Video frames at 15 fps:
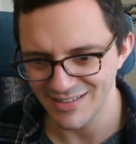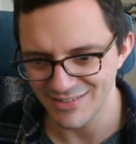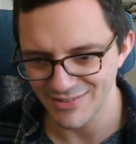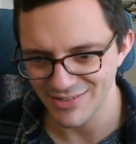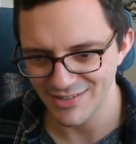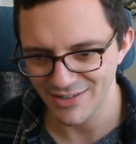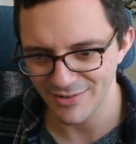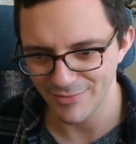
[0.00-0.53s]
So I
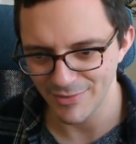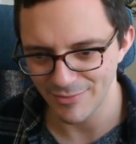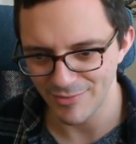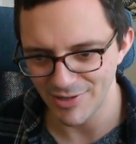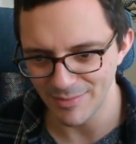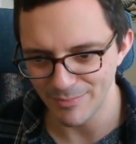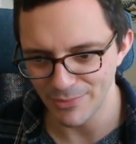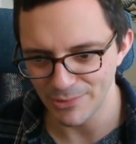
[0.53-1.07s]
start off with a
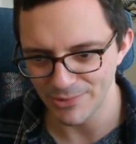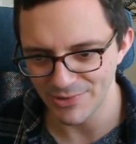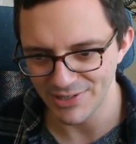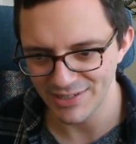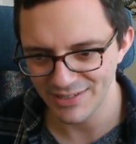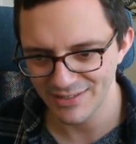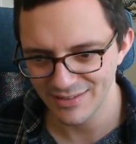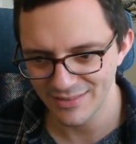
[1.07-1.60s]
really
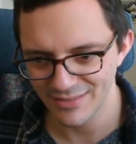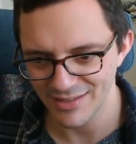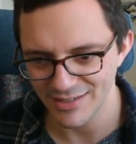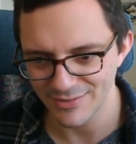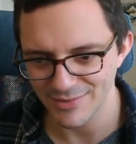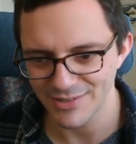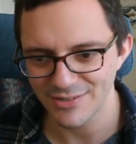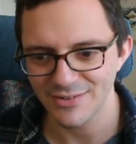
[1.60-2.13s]
boring thing
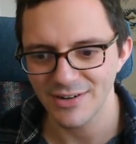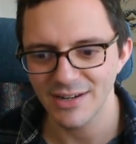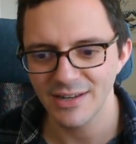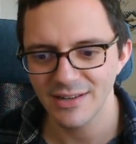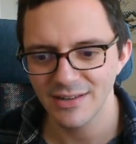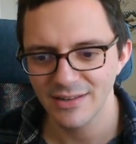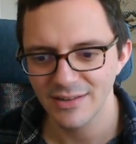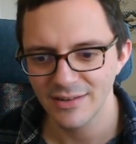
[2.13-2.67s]
to integrate
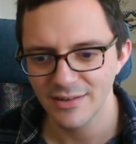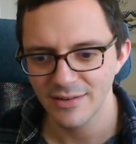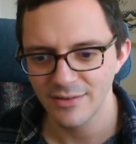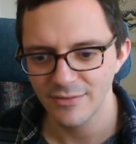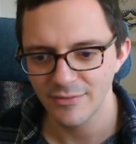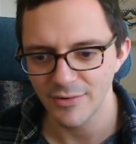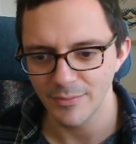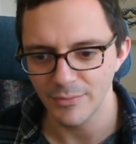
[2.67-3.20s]

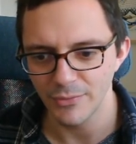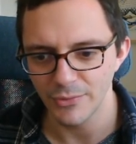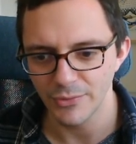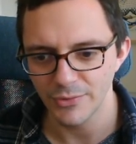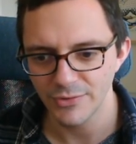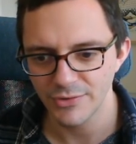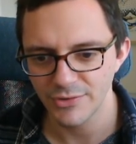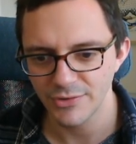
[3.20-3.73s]
from 0
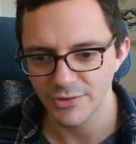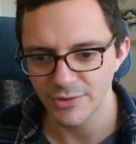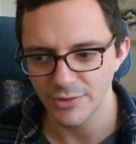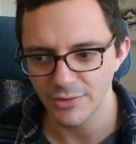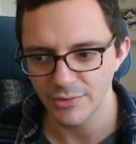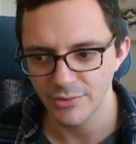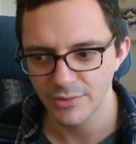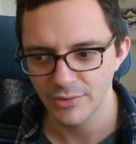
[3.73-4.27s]

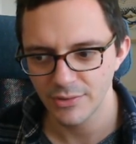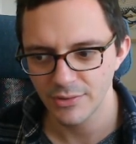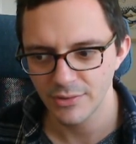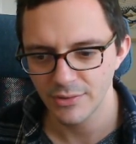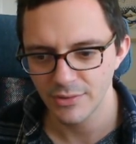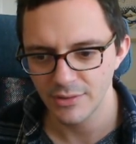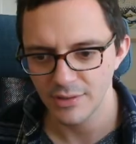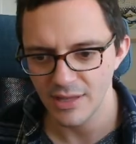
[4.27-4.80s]
to
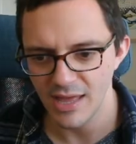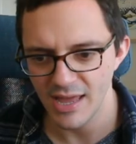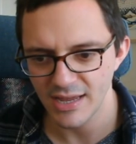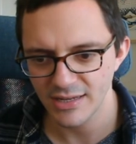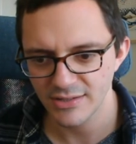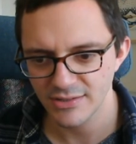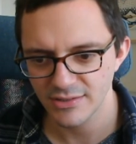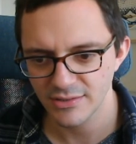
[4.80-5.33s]

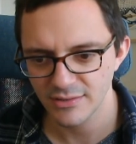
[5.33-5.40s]
x.